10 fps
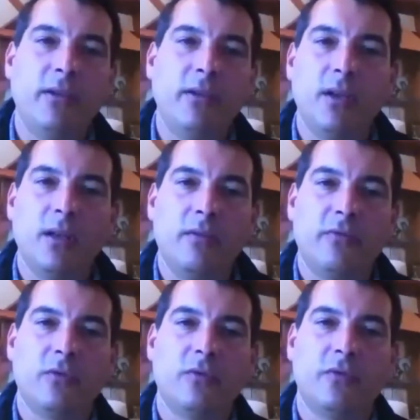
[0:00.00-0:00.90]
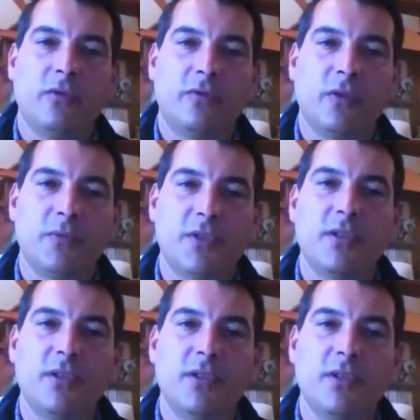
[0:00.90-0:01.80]
you're getting from
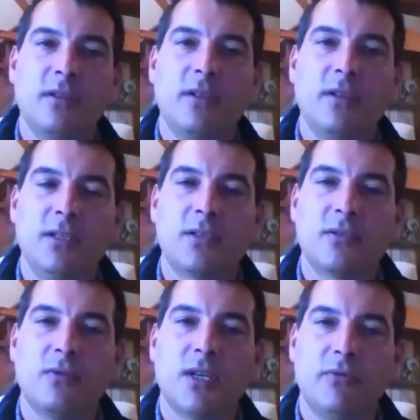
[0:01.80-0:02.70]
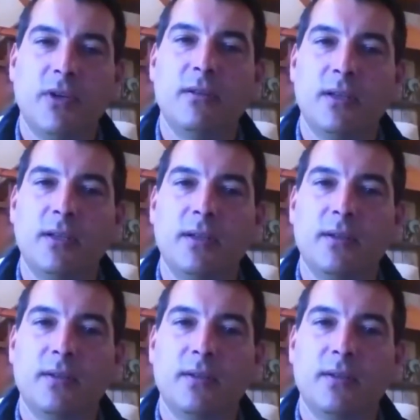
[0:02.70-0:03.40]
stirring the lees quite regularly.